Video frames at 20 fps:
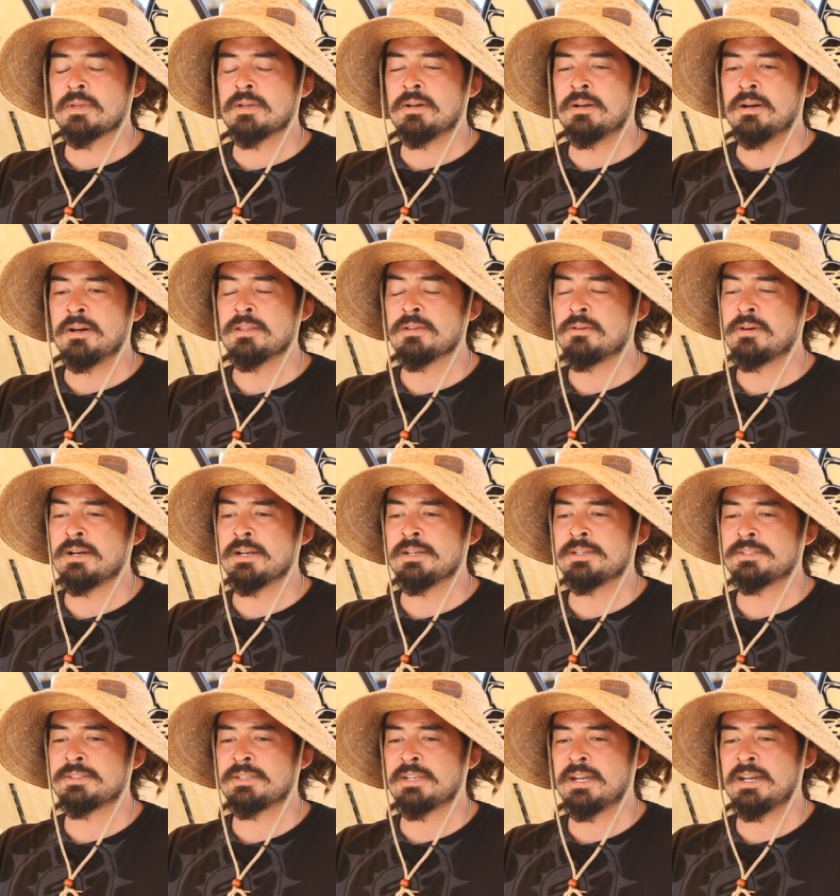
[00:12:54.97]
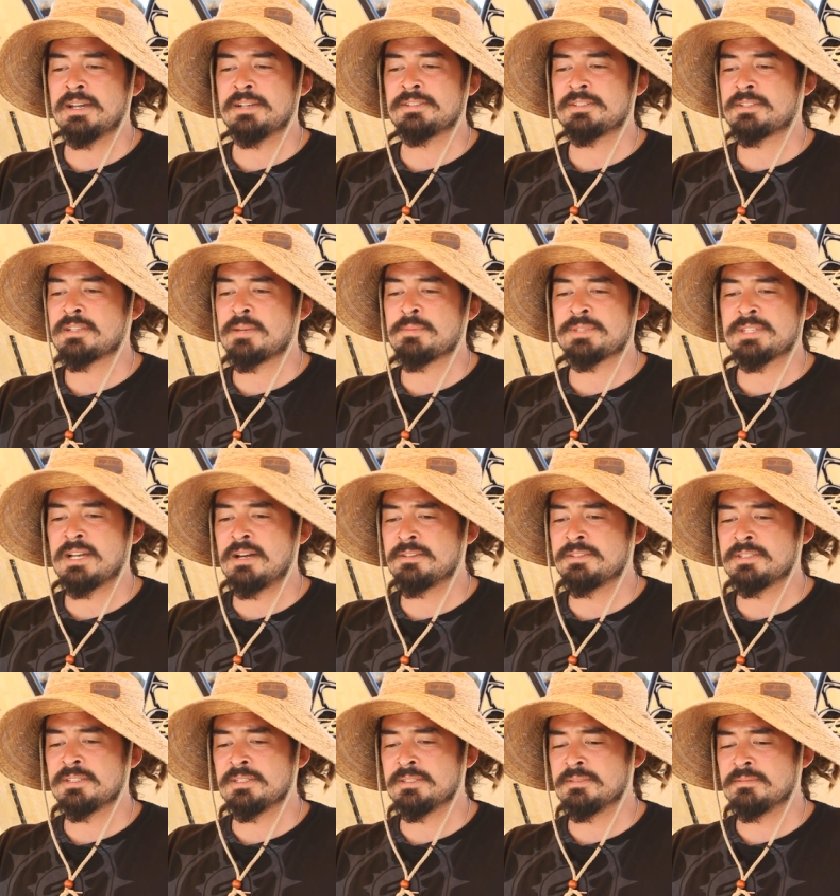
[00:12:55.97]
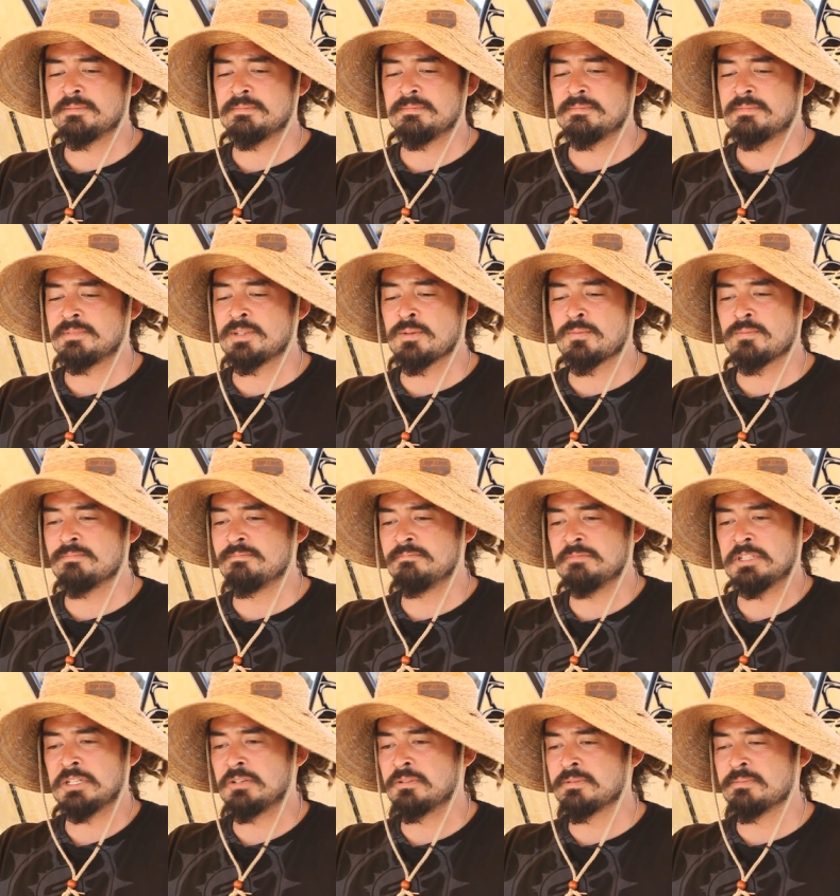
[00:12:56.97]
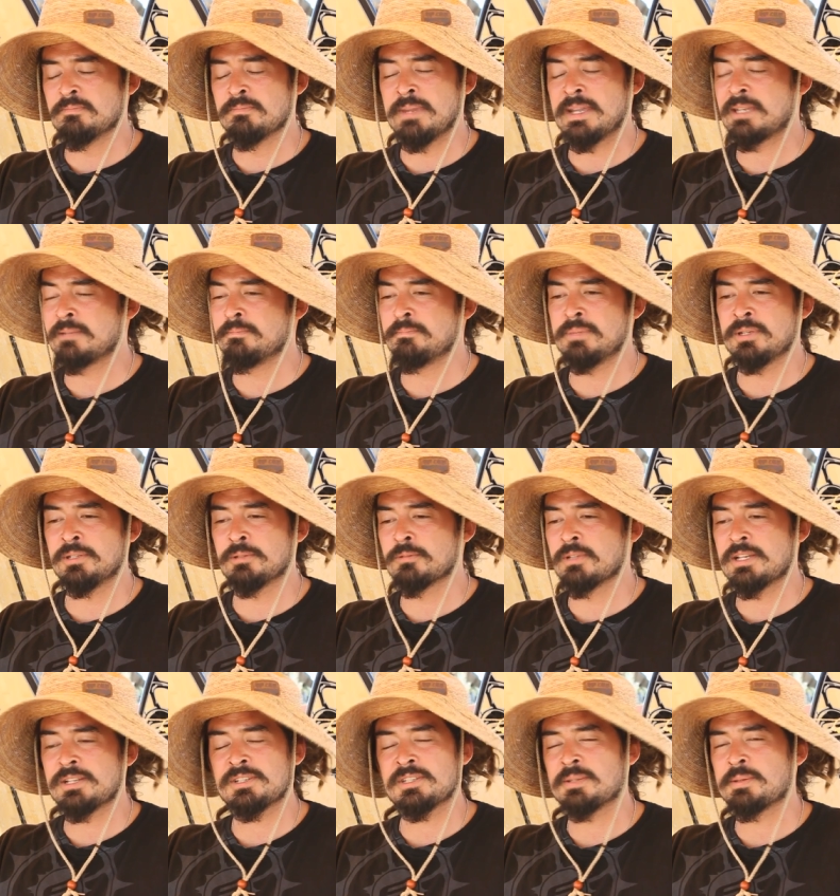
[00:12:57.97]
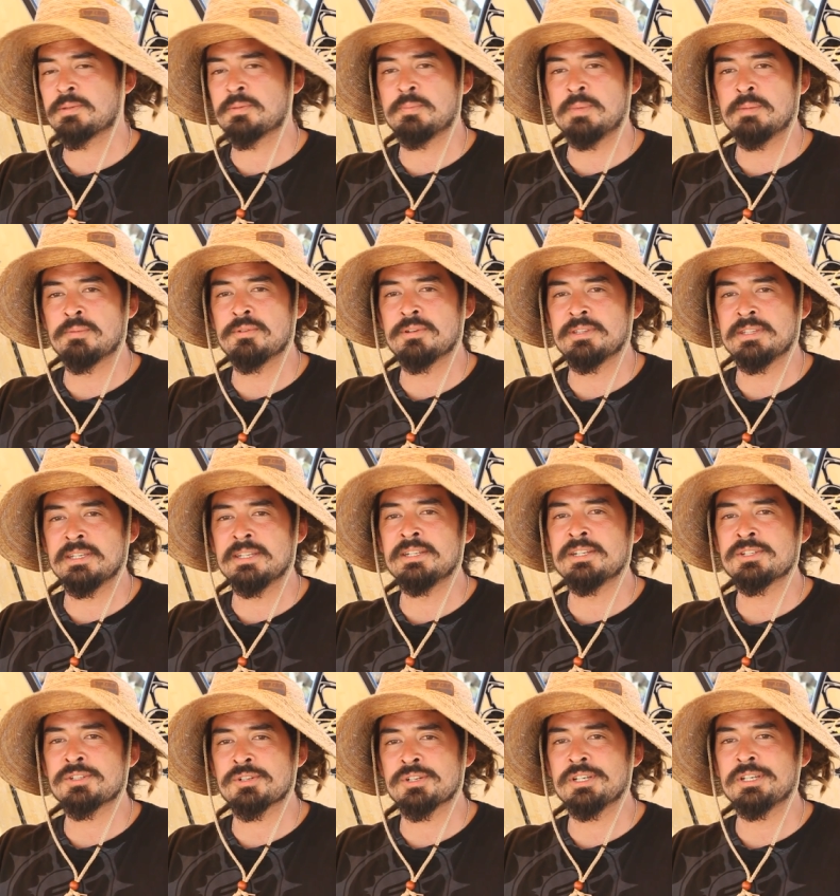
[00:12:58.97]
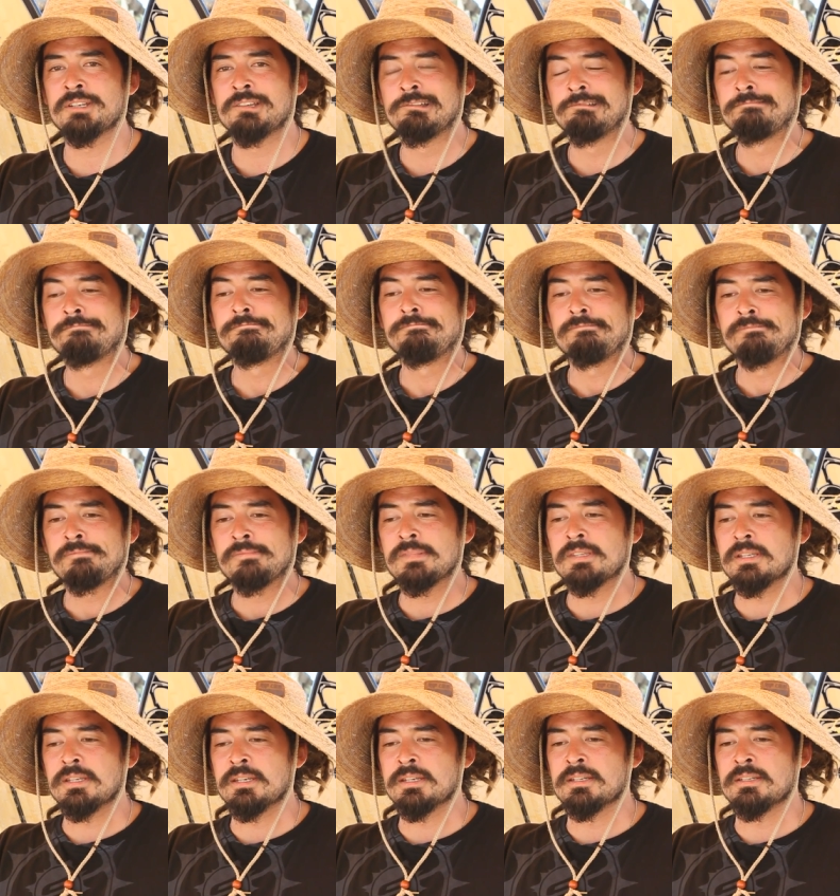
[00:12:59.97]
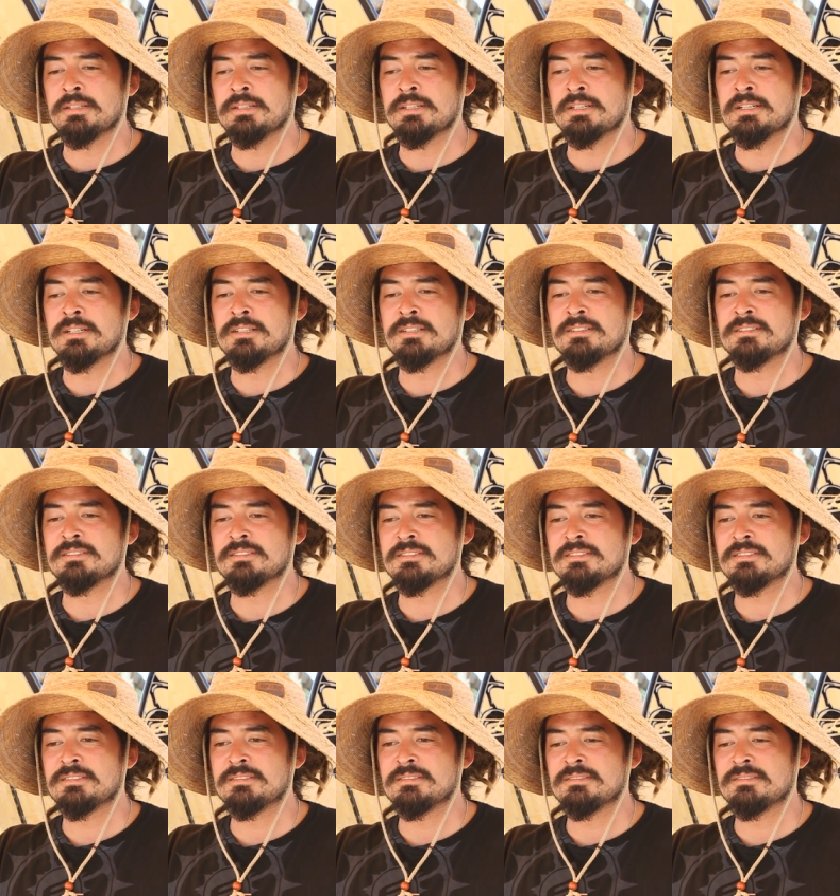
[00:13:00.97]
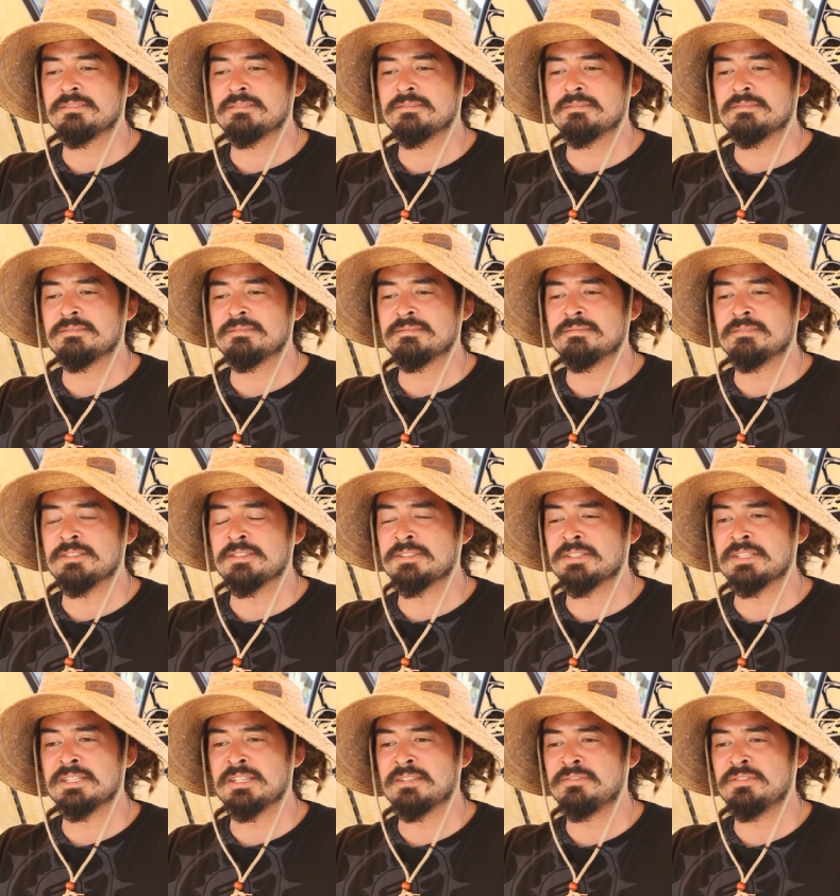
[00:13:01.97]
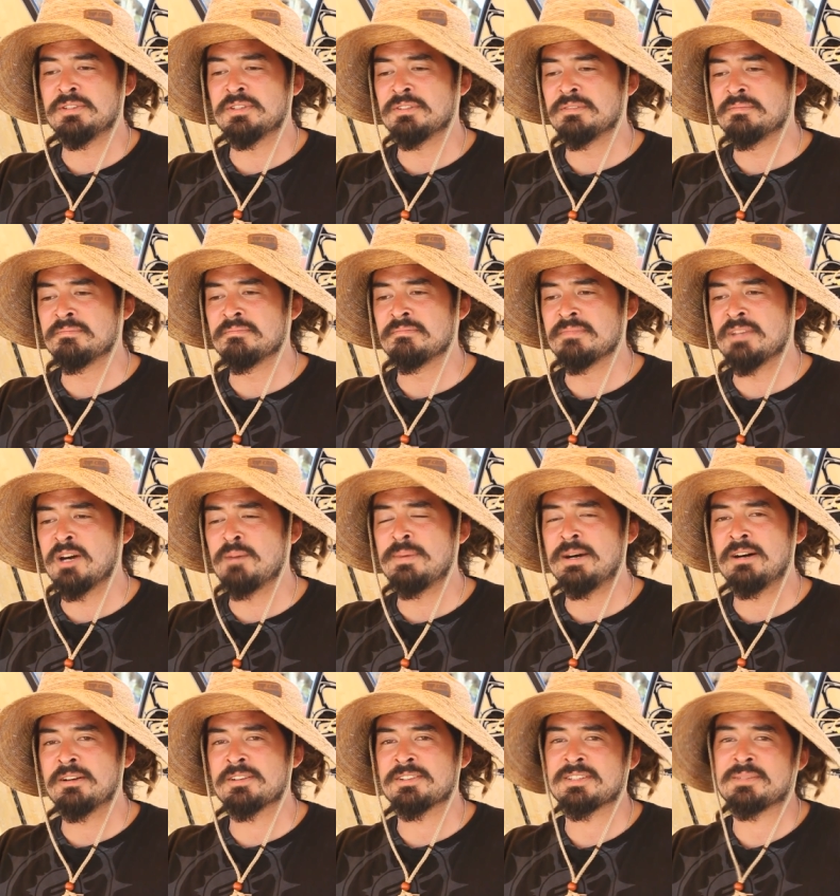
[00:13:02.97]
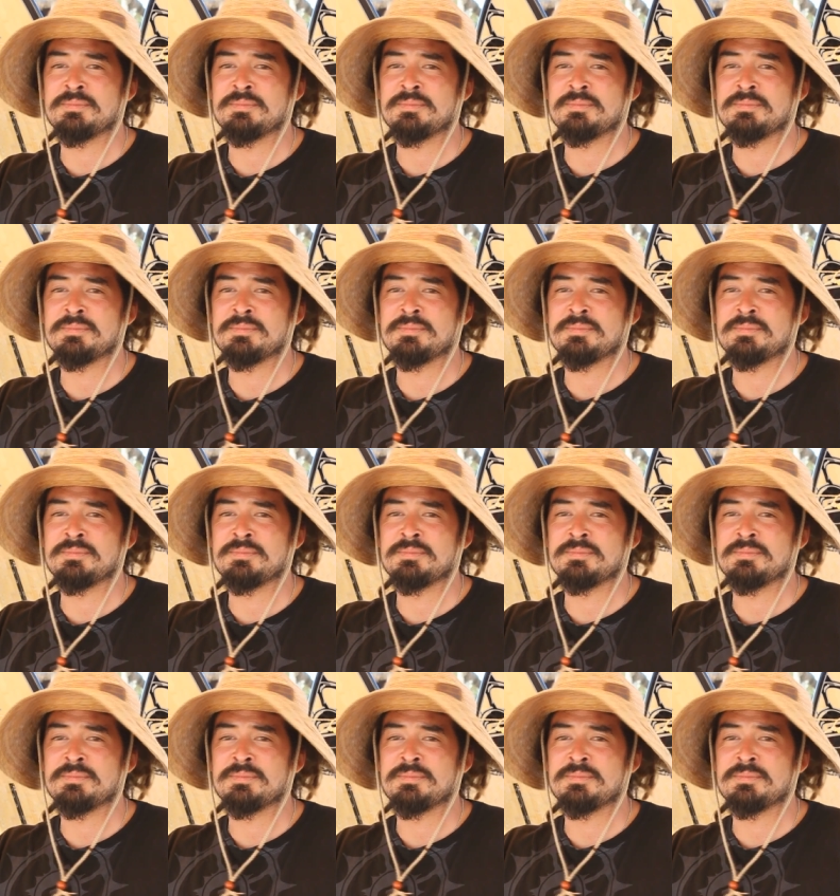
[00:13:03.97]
otherwise, yeah, it just comes down to you know, building relationships with people in the industry, and seeing if you can help out, because I'm